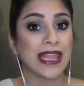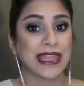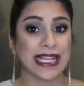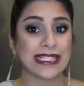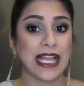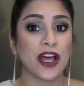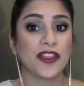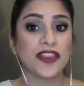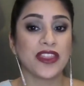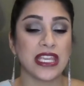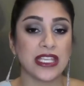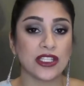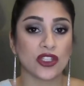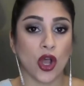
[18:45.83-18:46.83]
That's how
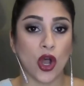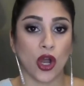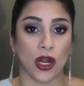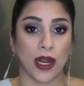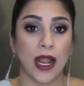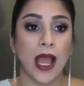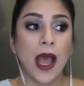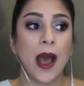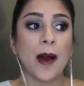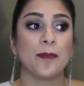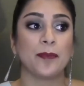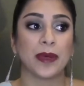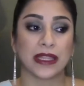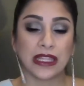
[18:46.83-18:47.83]
these are,
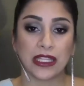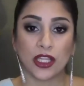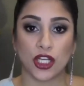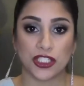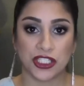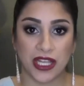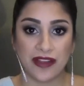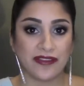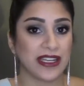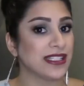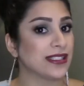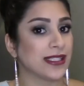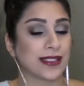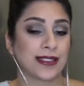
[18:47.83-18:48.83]
but the
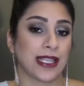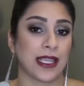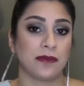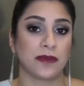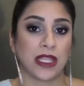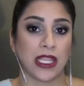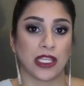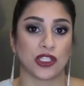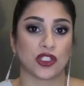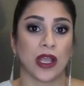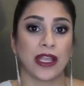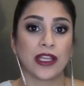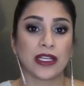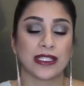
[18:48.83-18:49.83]
longevity is the same thing. So
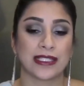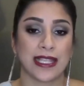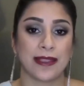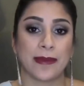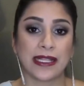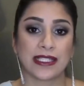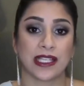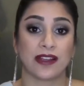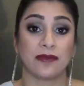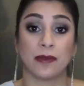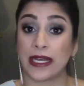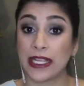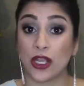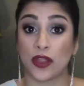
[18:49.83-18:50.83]
I could have saved myself
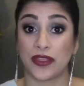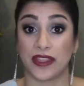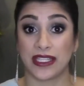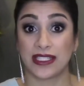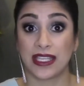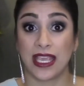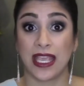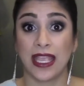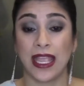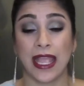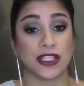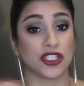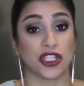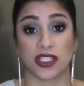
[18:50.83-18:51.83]
money on this kit
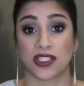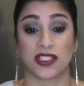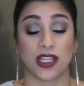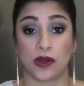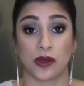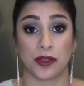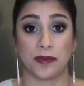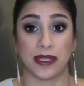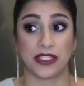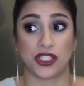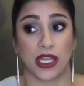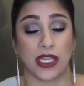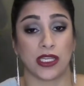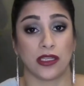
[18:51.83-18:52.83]
and just stuck with my
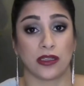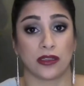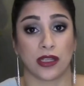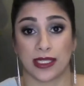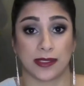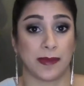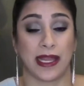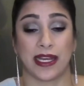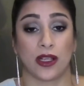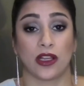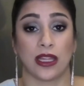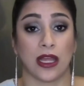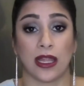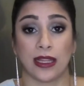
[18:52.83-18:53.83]
Jane Cosmetic
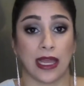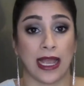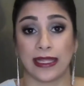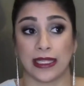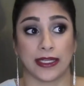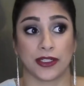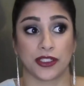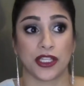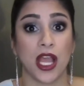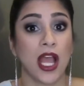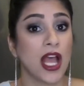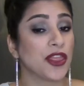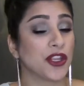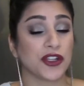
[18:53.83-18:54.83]
eyeliners.
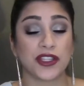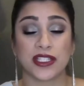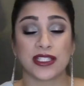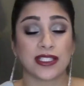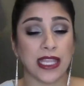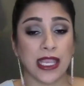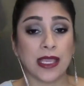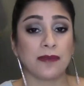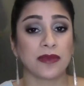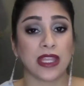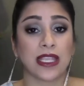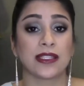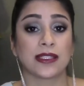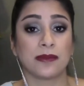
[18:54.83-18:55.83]
They're the same
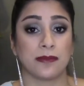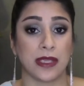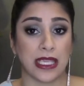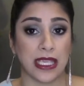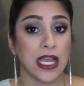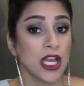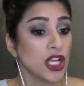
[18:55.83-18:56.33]
thing to me.